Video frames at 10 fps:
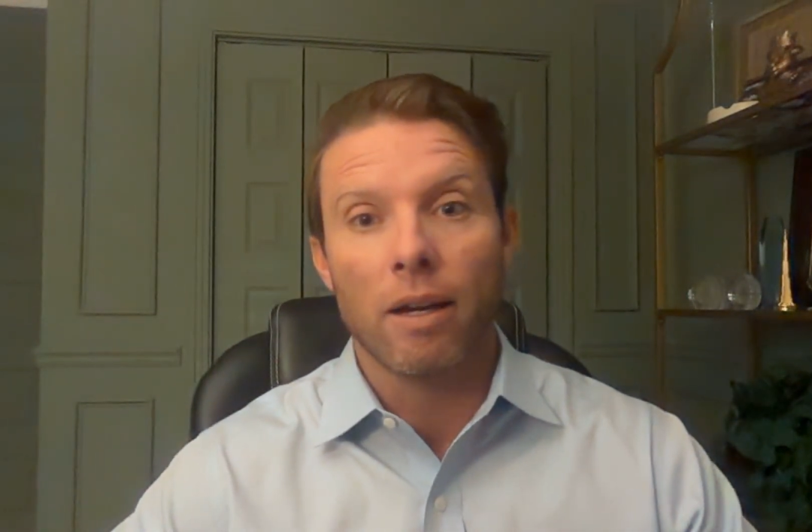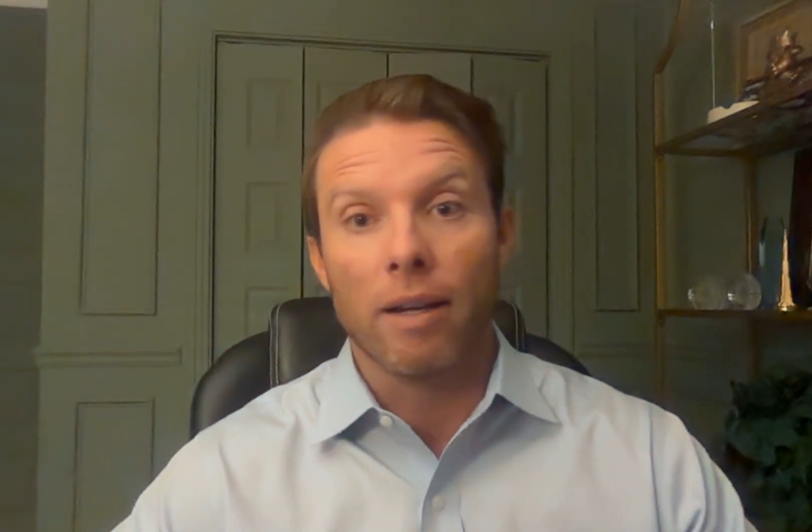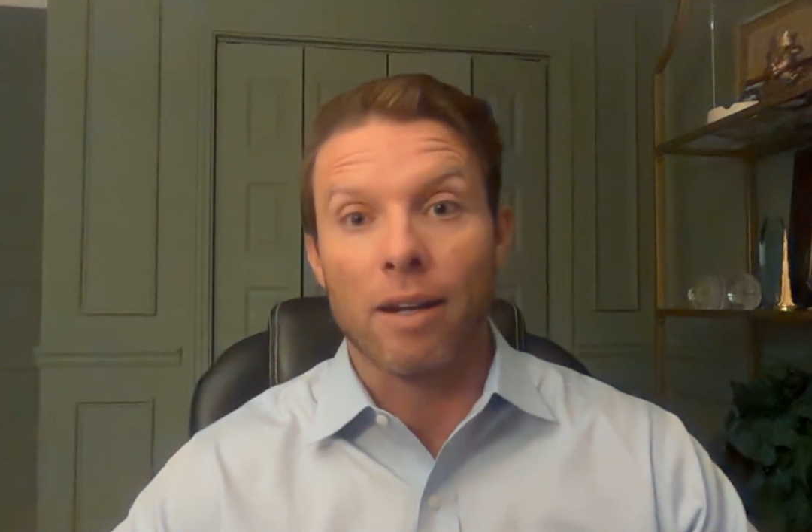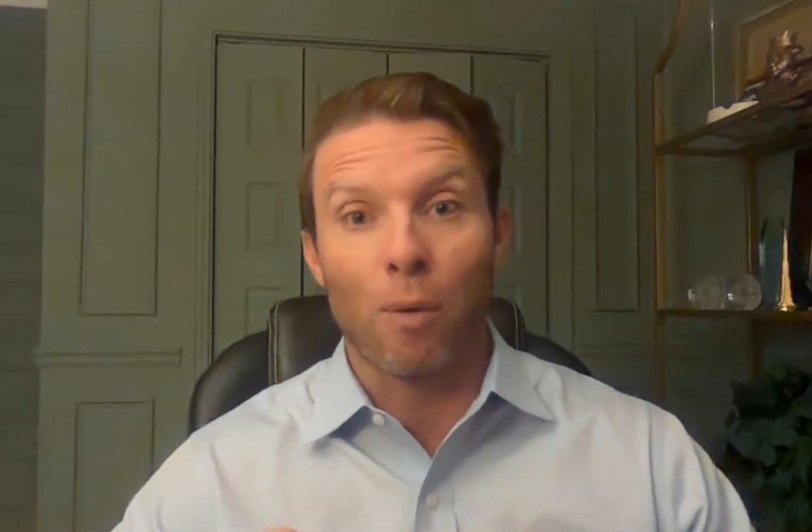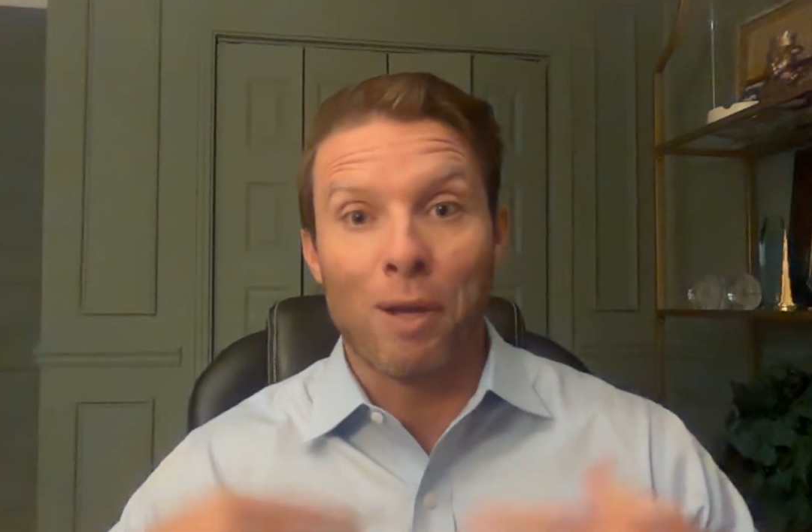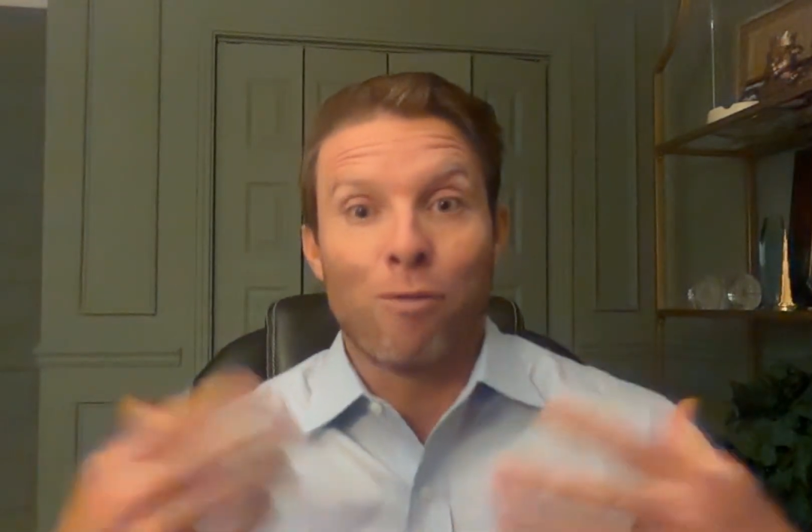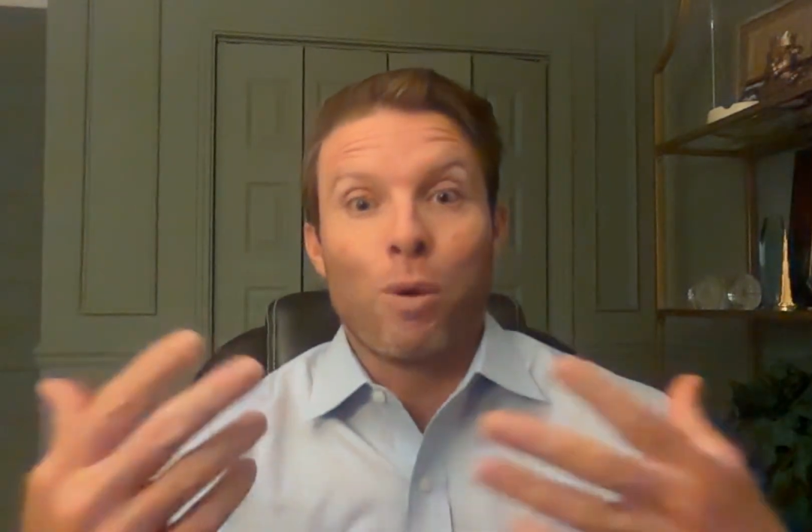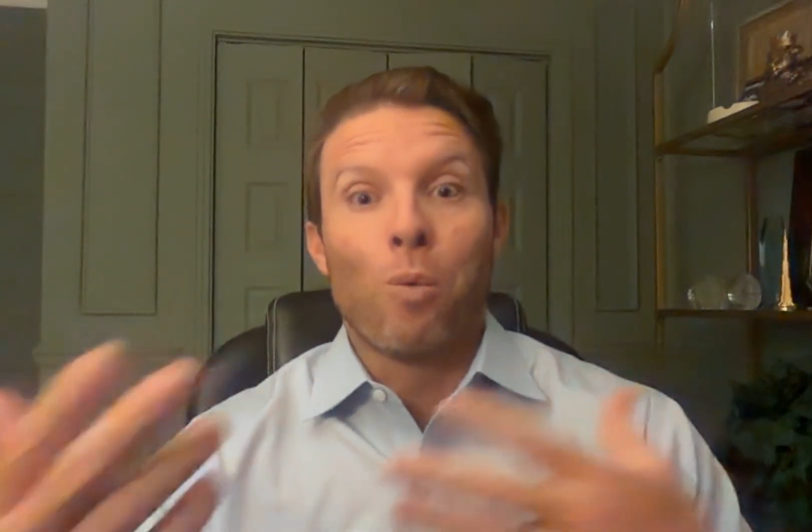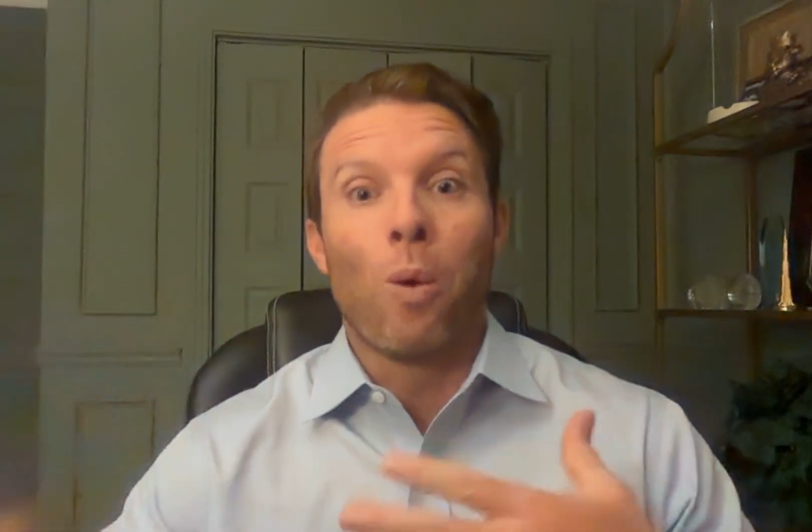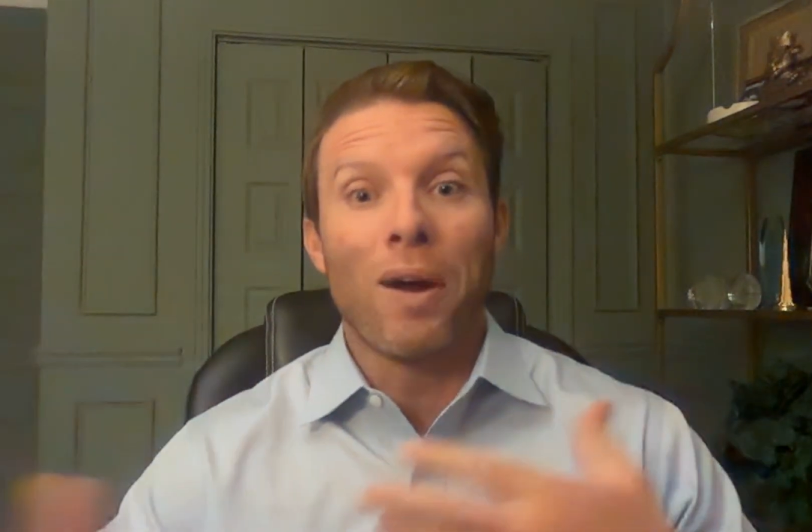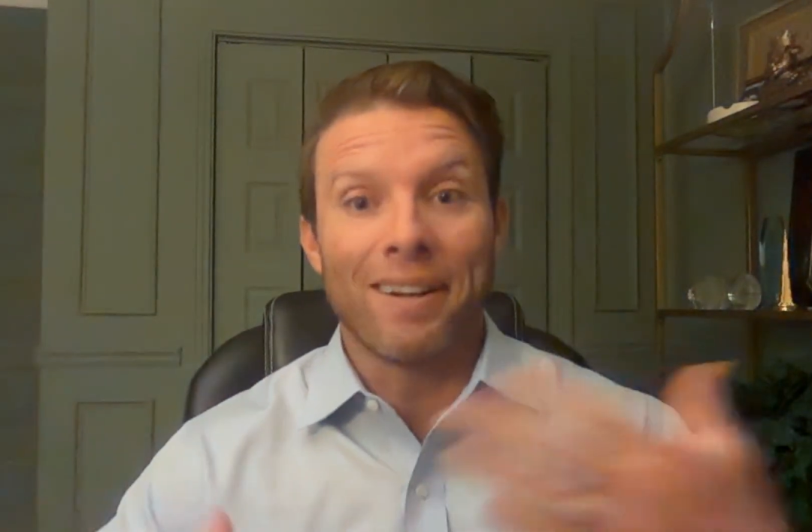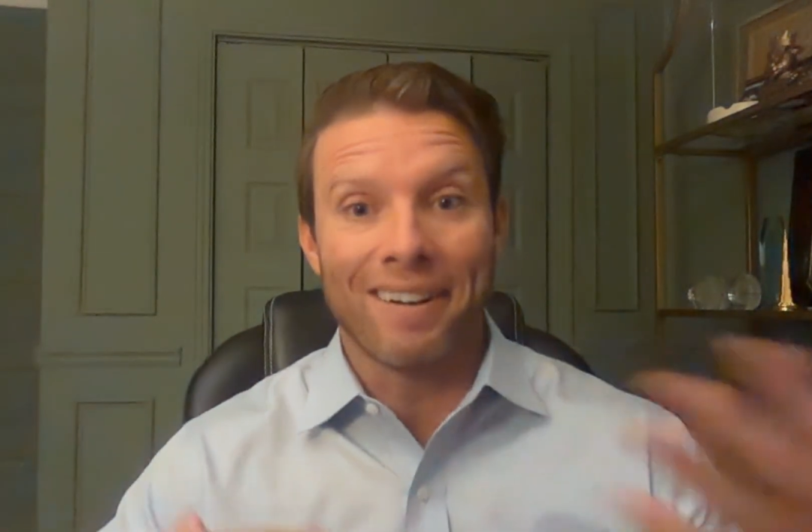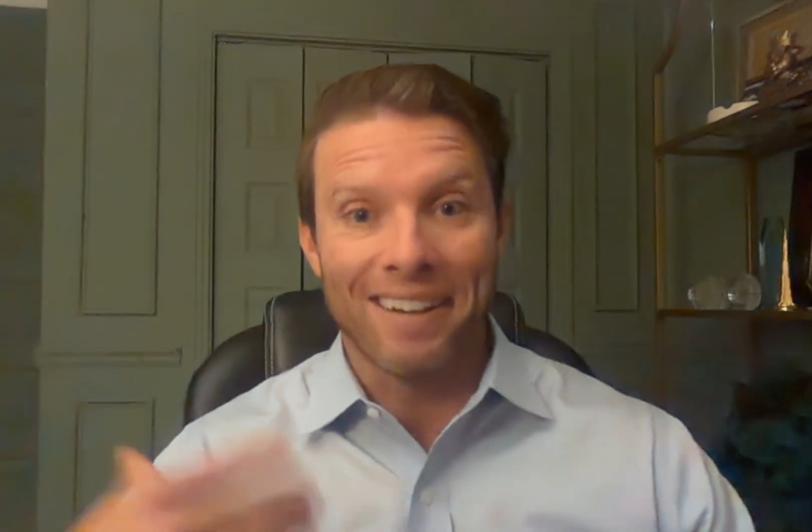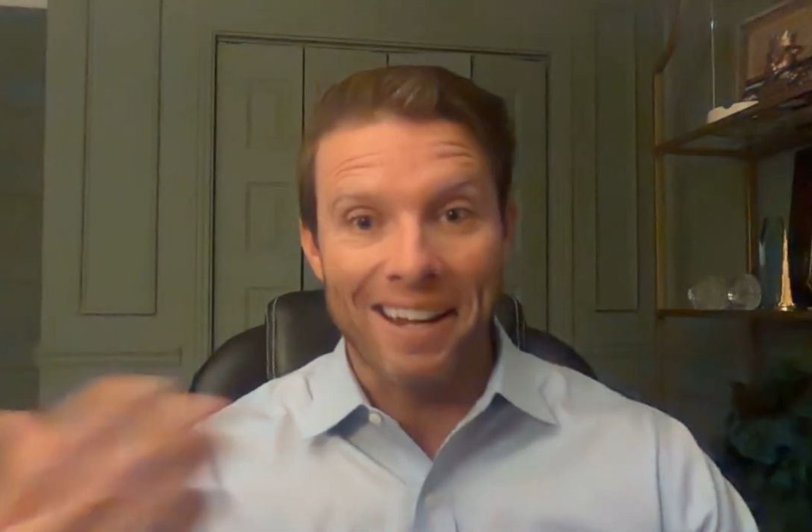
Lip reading: Now, if we want